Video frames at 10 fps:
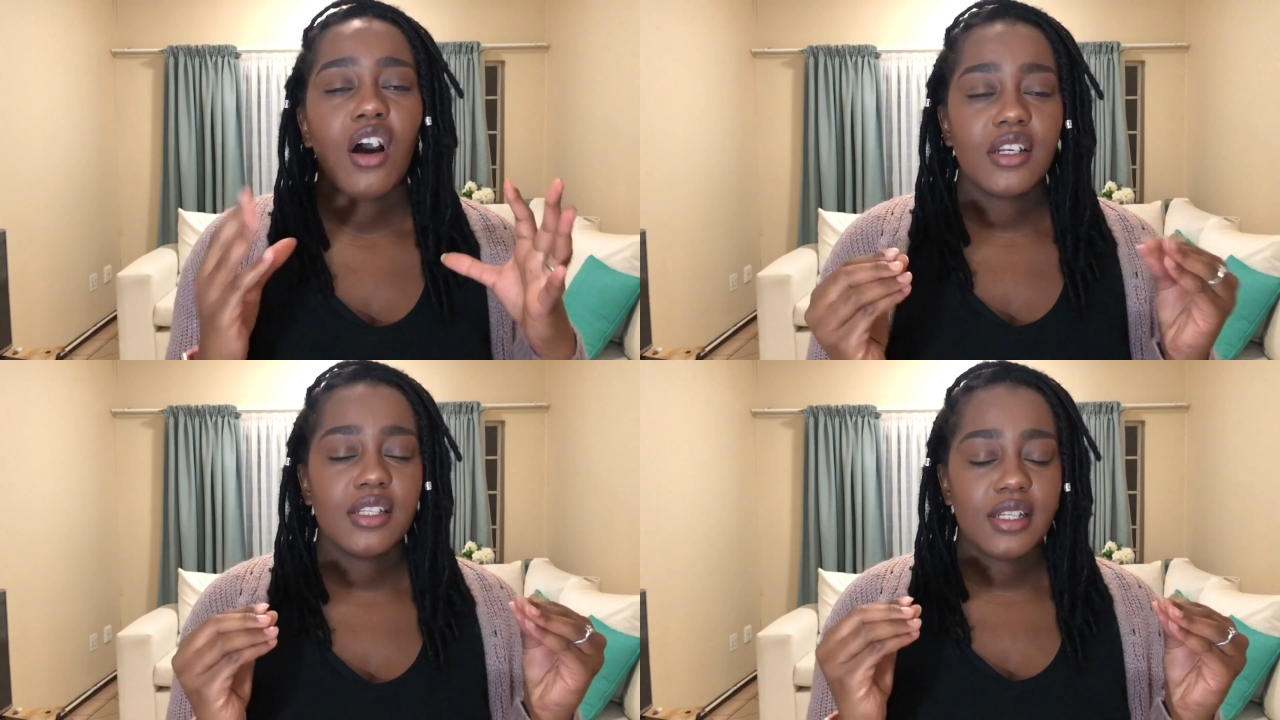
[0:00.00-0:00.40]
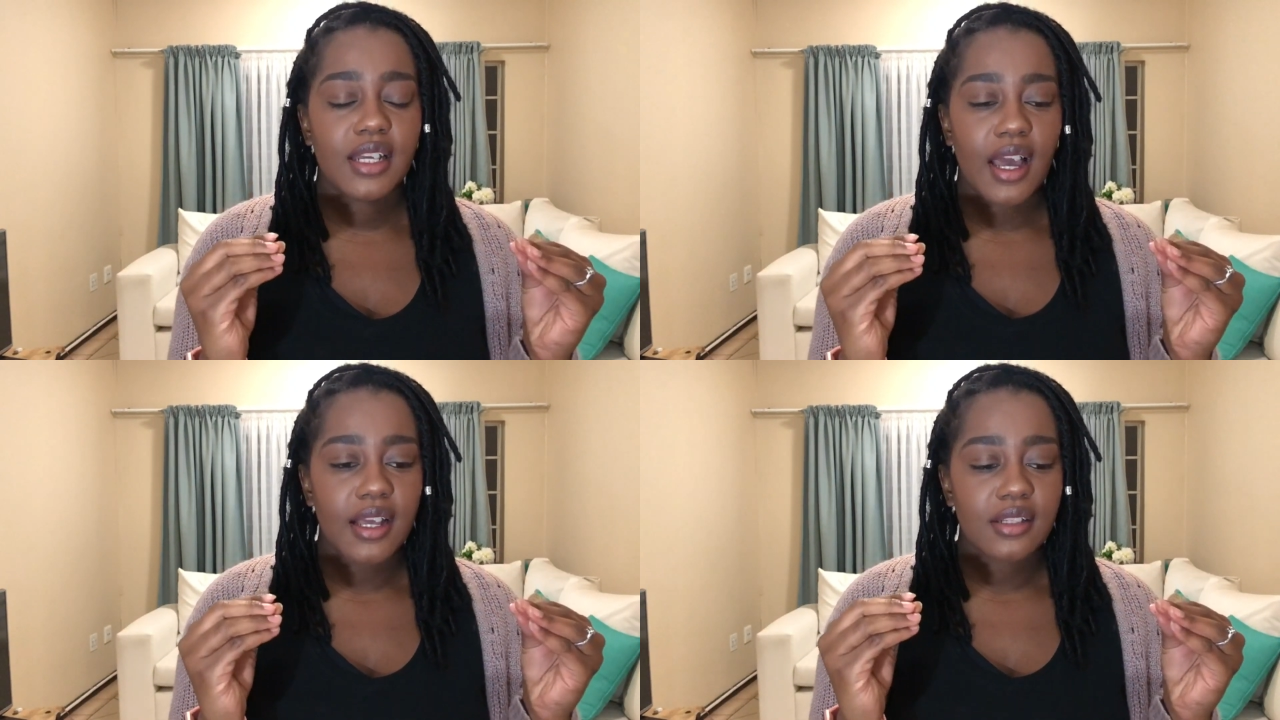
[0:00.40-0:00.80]

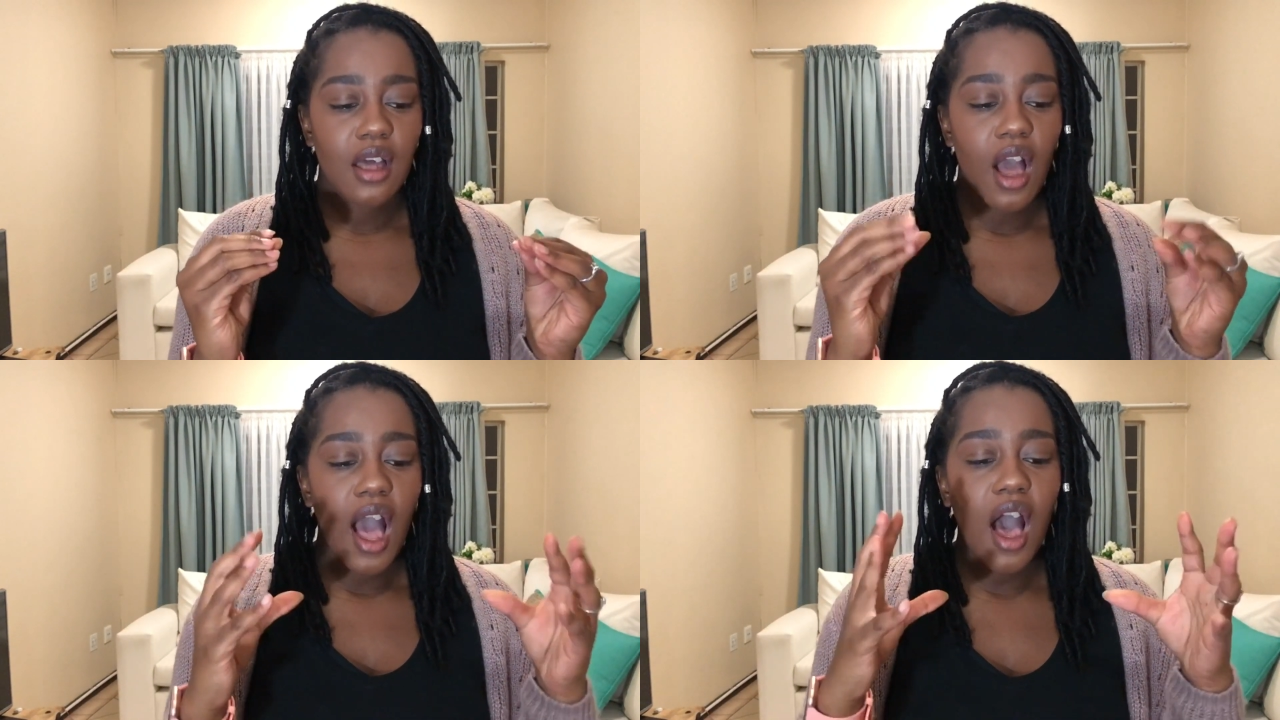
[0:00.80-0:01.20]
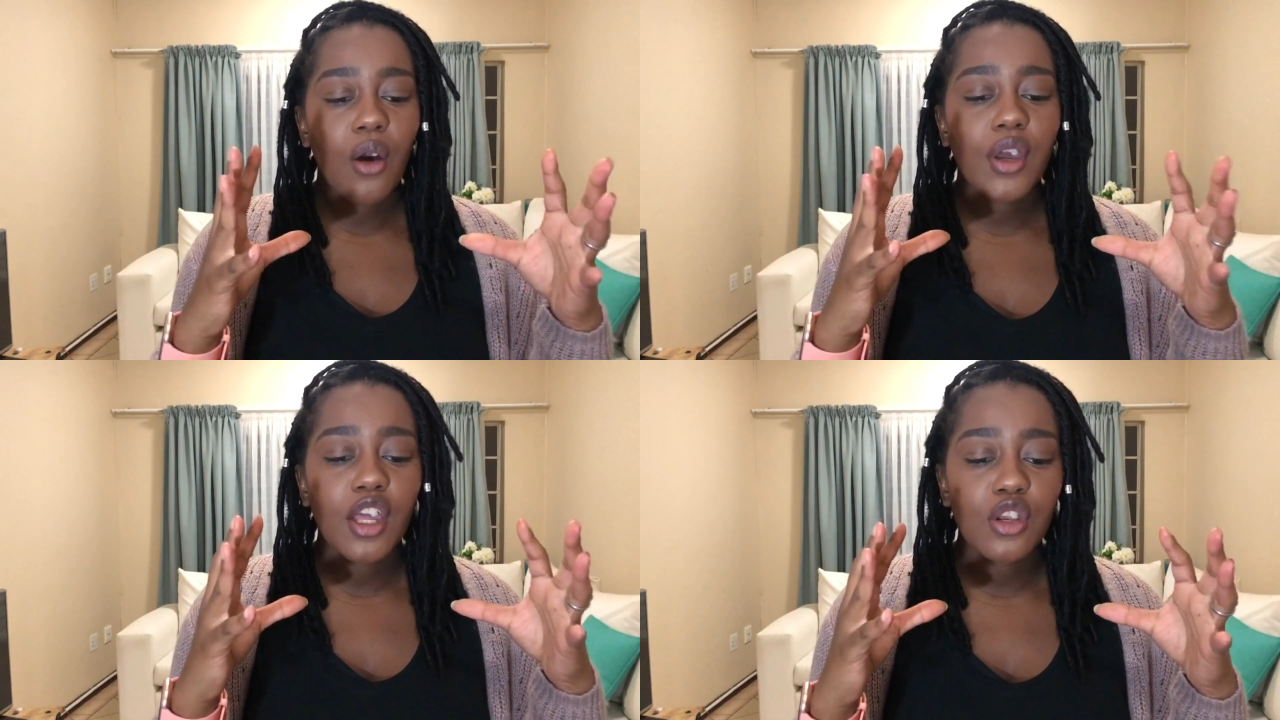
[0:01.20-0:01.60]
honestly, guys,
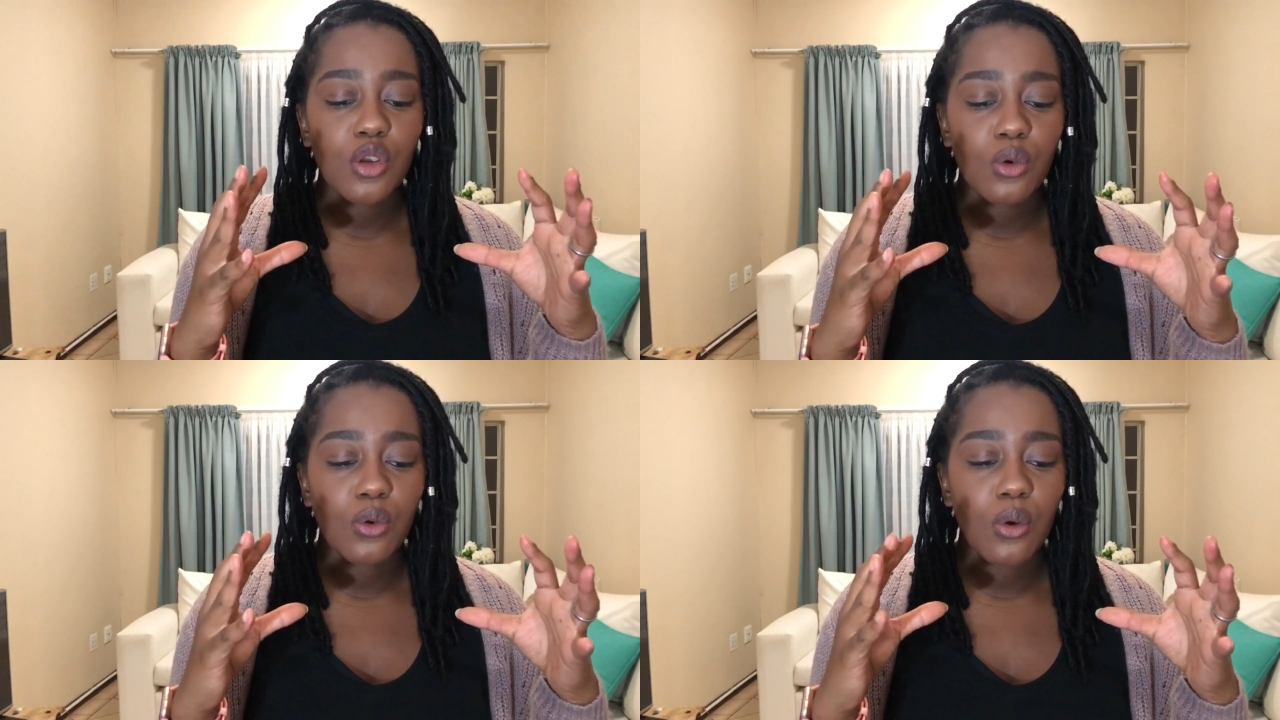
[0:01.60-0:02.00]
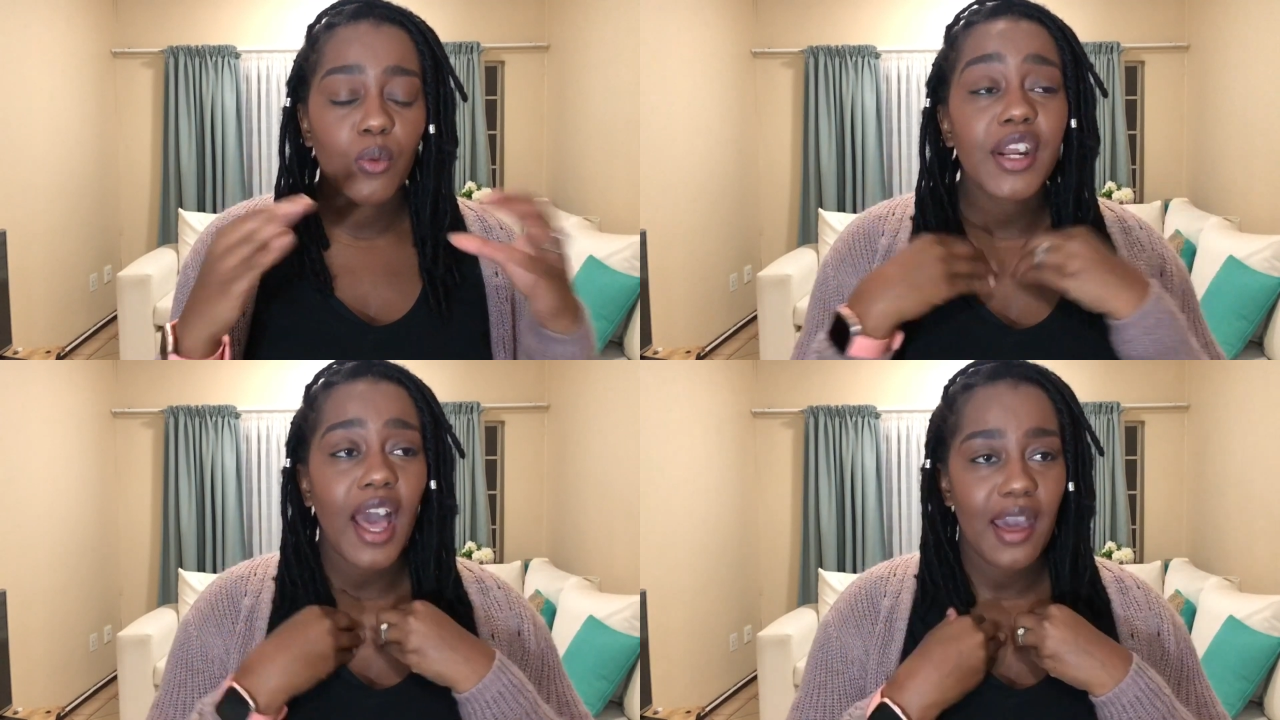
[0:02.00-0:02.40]
how can you,
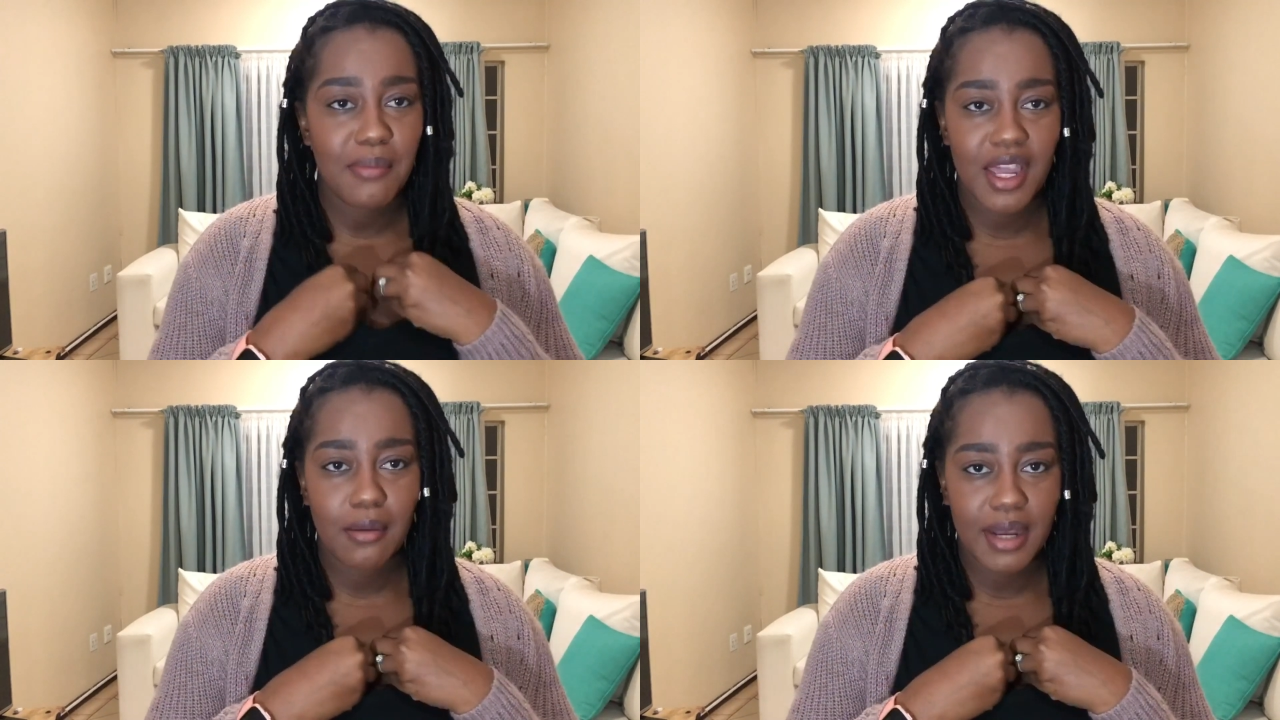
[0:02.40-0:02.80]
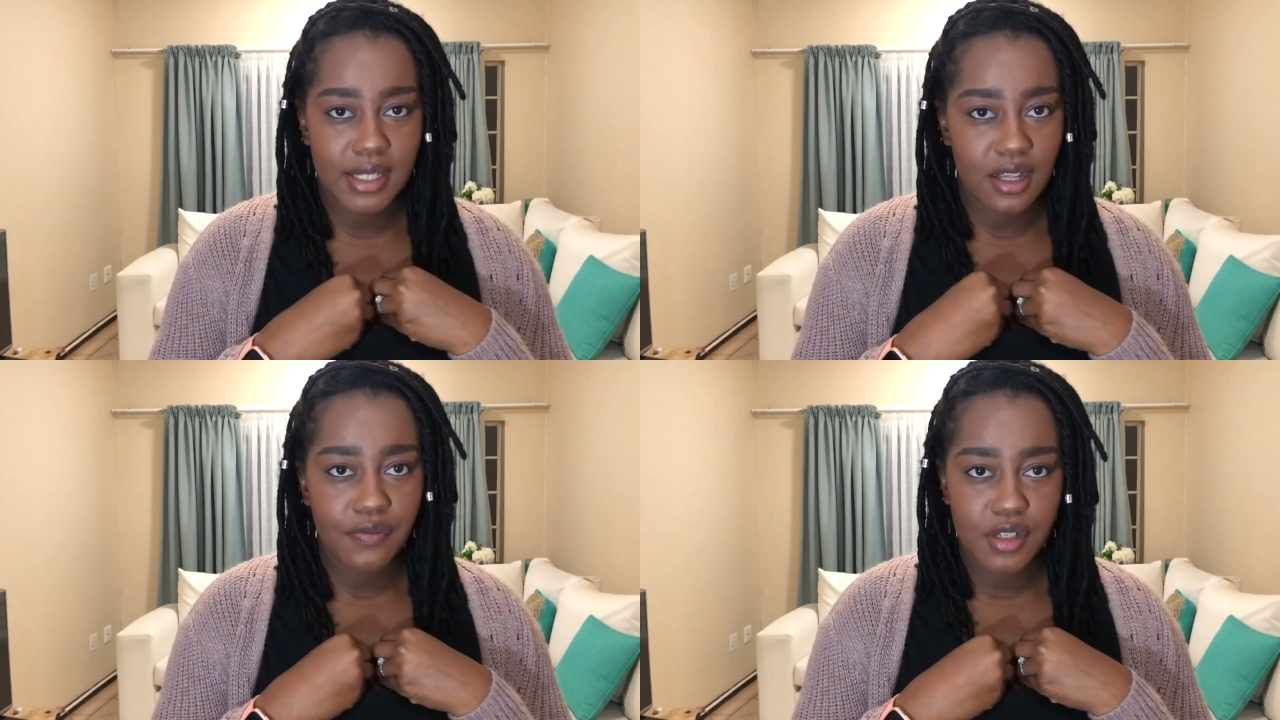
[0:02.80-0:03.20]
when I make
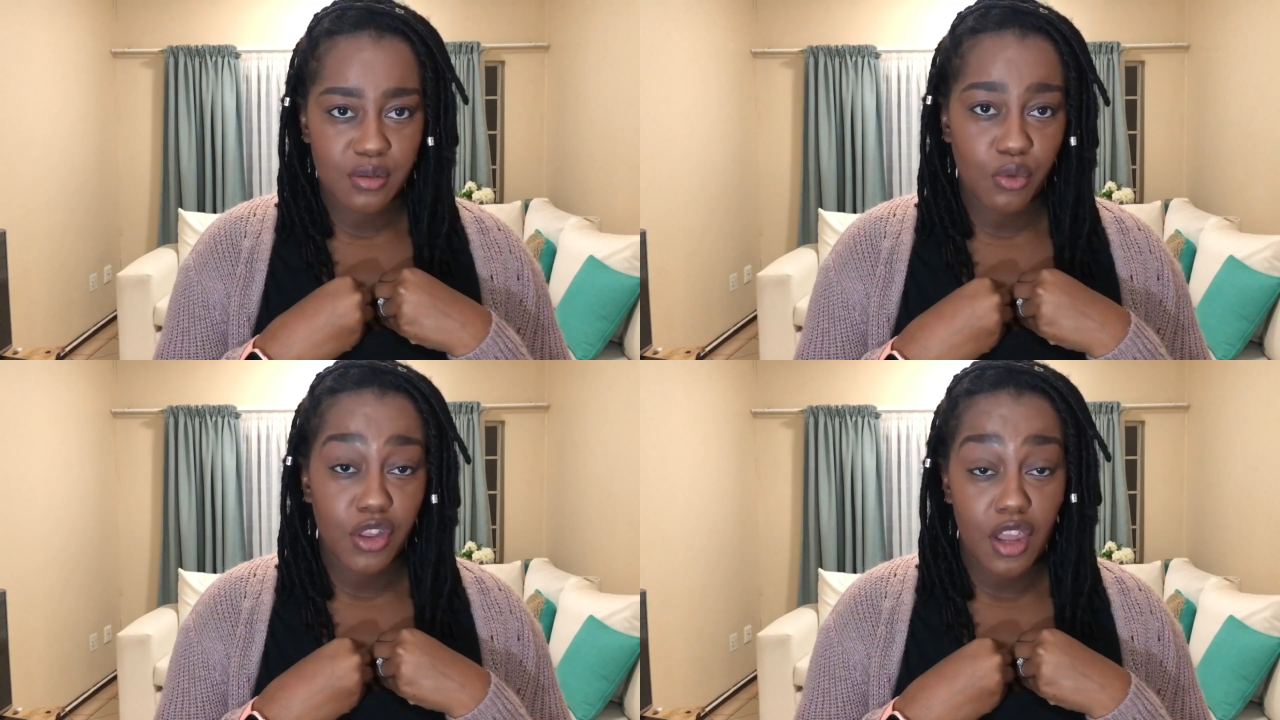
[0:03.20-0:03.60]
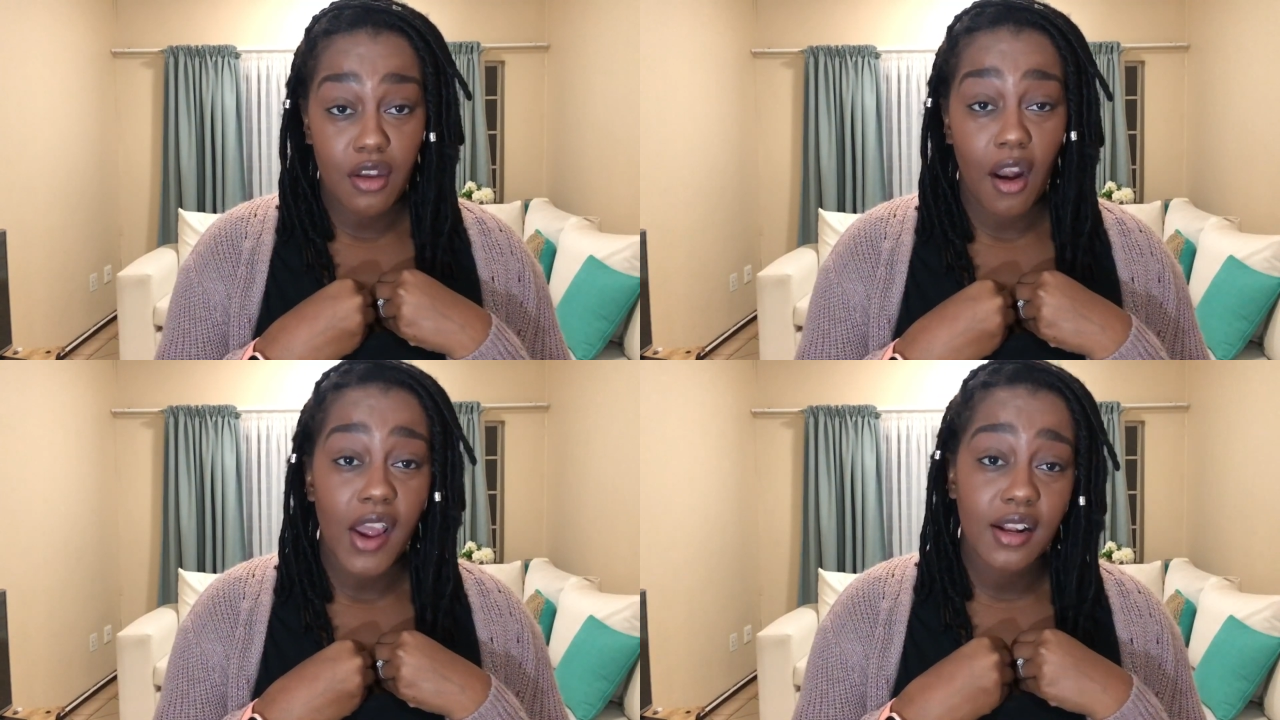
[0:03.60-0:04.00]
myself a
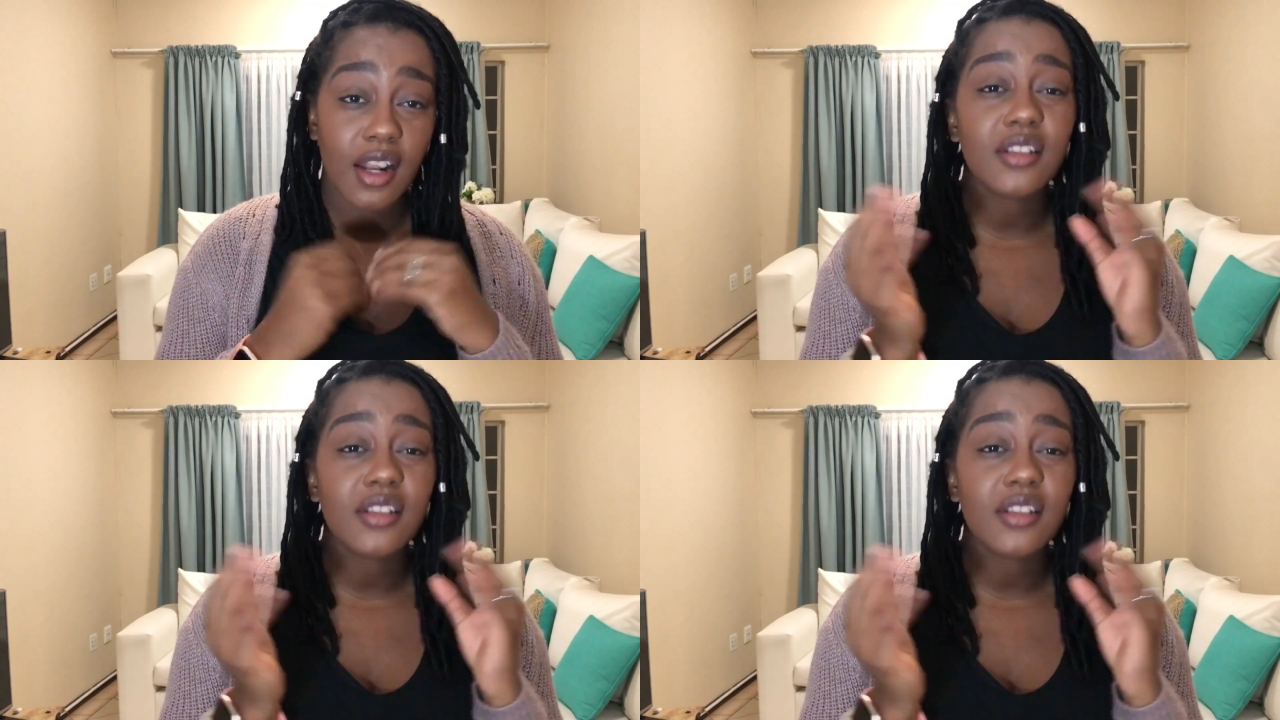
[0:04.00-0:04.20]
smoothie, right?